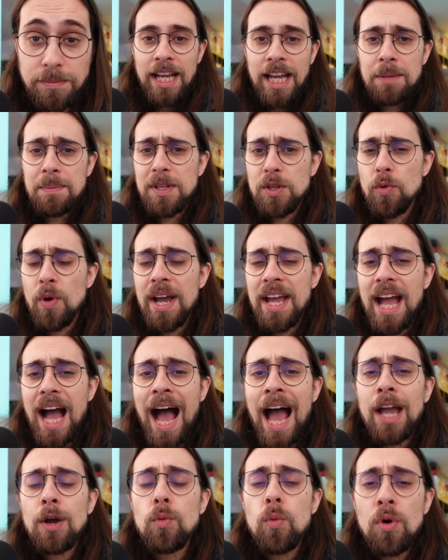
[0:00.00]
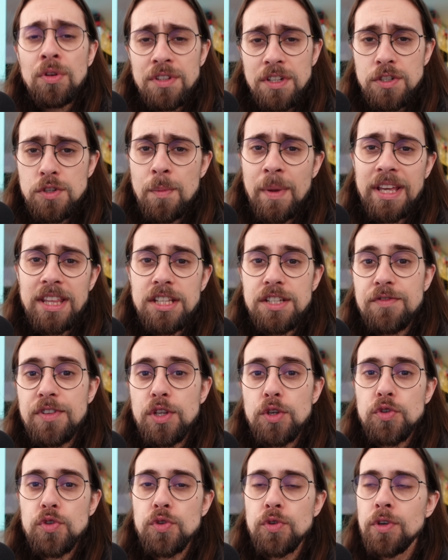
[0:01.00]
And by the way, I wanted to make this
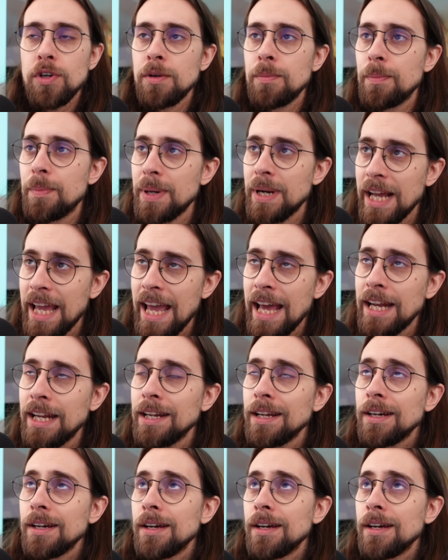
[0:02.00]
video sooner, but again,